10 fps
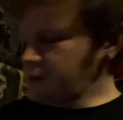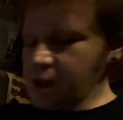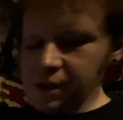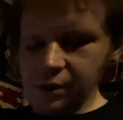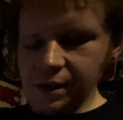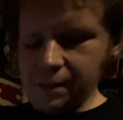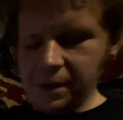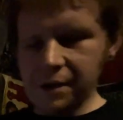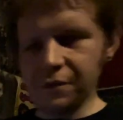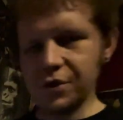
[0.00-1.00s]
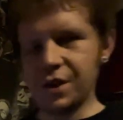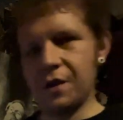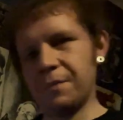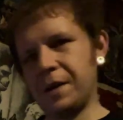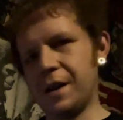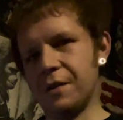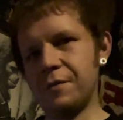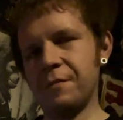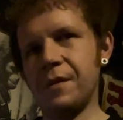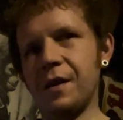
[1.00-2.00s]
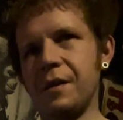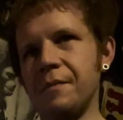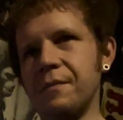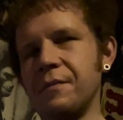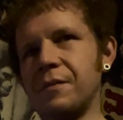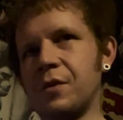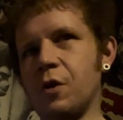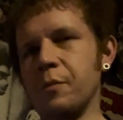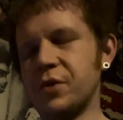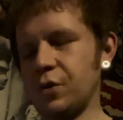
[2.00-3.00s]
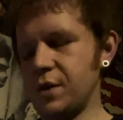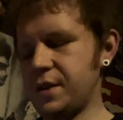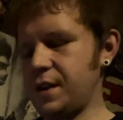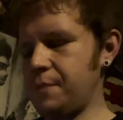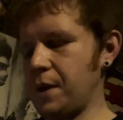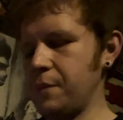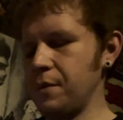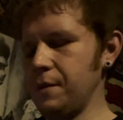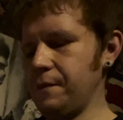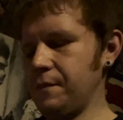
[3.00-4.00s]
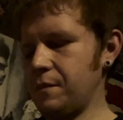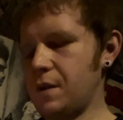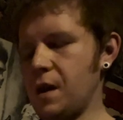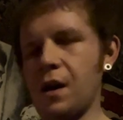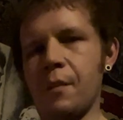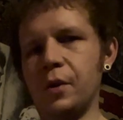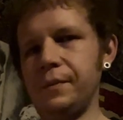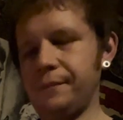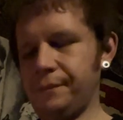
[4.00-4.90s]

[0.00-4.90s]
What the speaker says: thank you to that man for shouting me out. Corpus Christi Piper, Ramon.